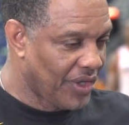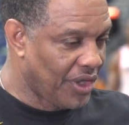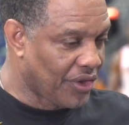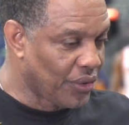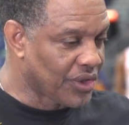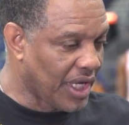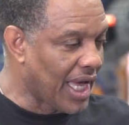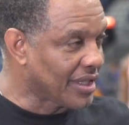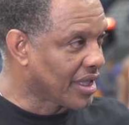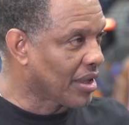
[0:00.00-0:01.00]

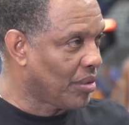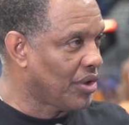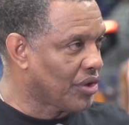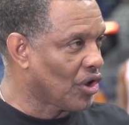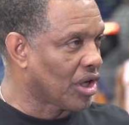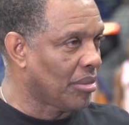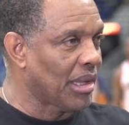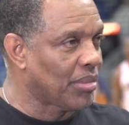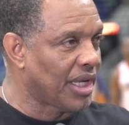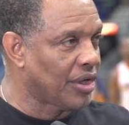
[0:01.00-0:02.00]
enthusiastic when you're talking
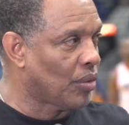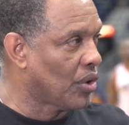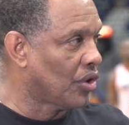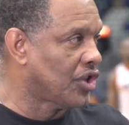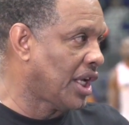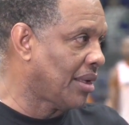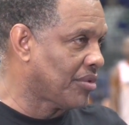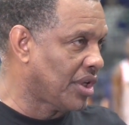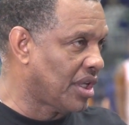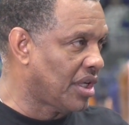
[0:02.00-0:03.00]
about playing the world
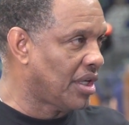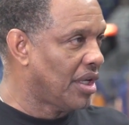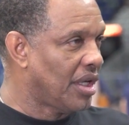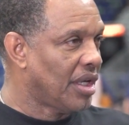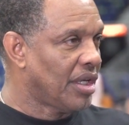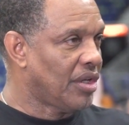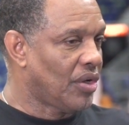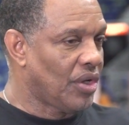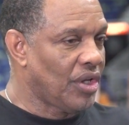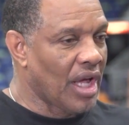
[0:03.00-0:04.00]
champs and,
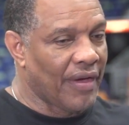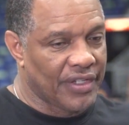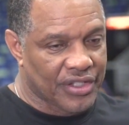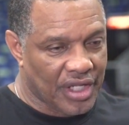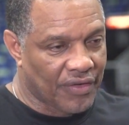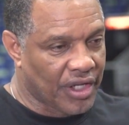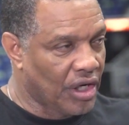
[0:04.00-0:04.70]
you're having Steph